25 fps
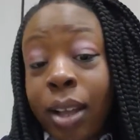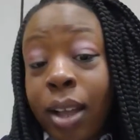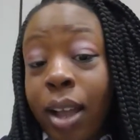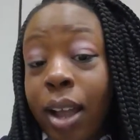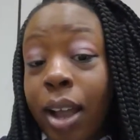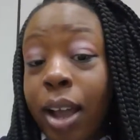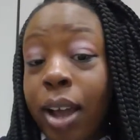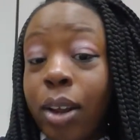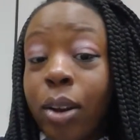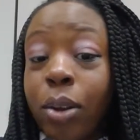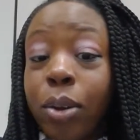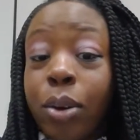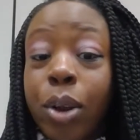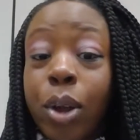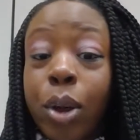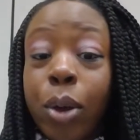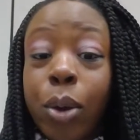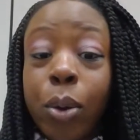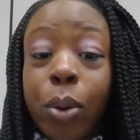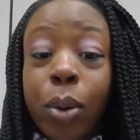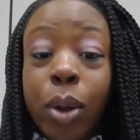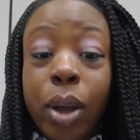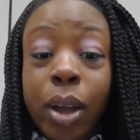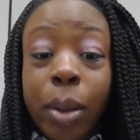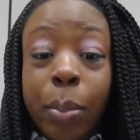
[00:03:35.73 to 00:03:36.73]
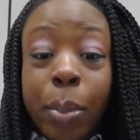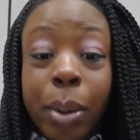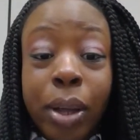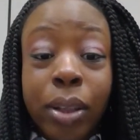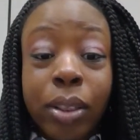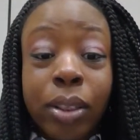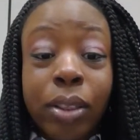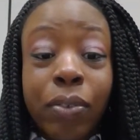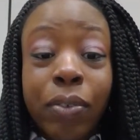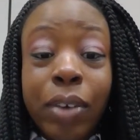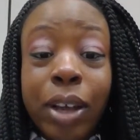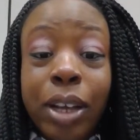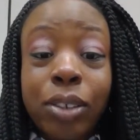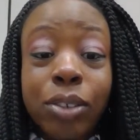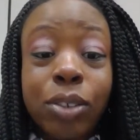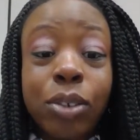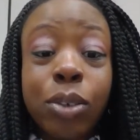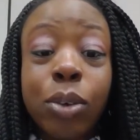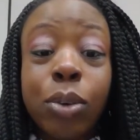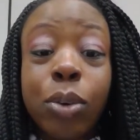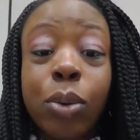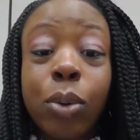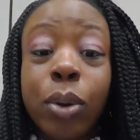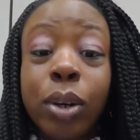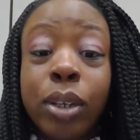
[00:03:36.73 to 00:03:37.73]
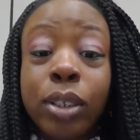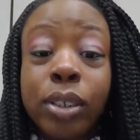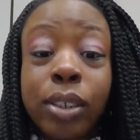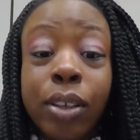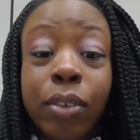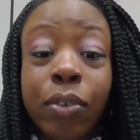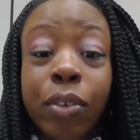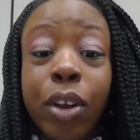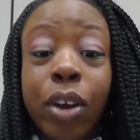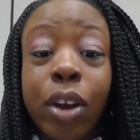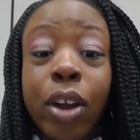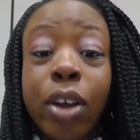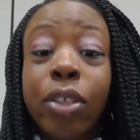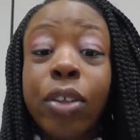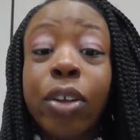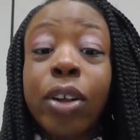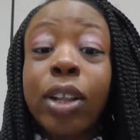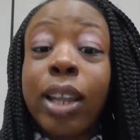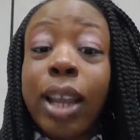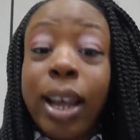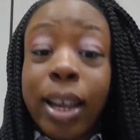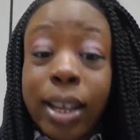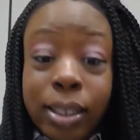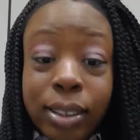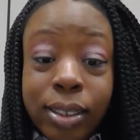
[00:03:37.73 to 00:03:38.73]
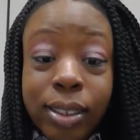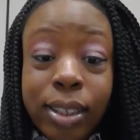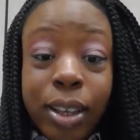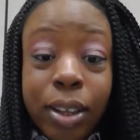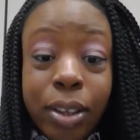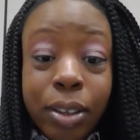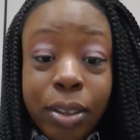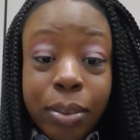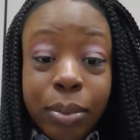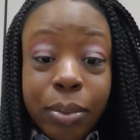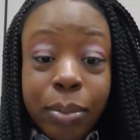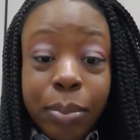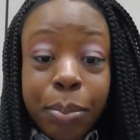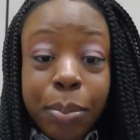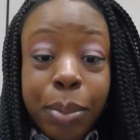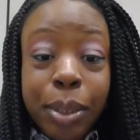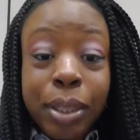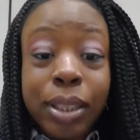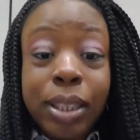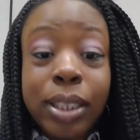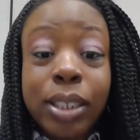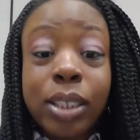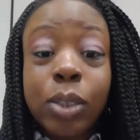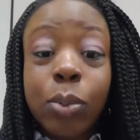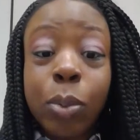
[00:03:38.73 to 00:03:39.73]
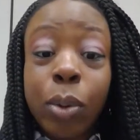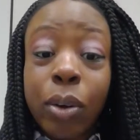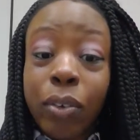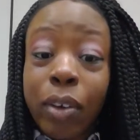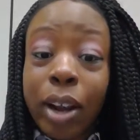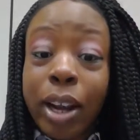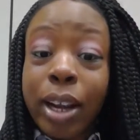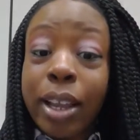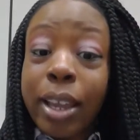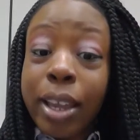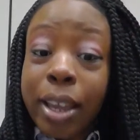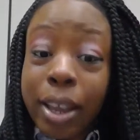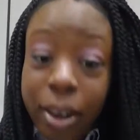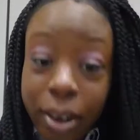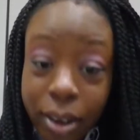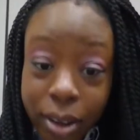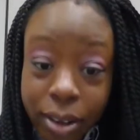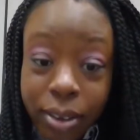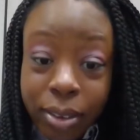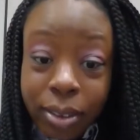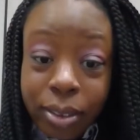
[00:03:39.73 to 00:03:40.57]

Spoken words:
I don't know about the vaginal doors of your other clientele, but this one right here,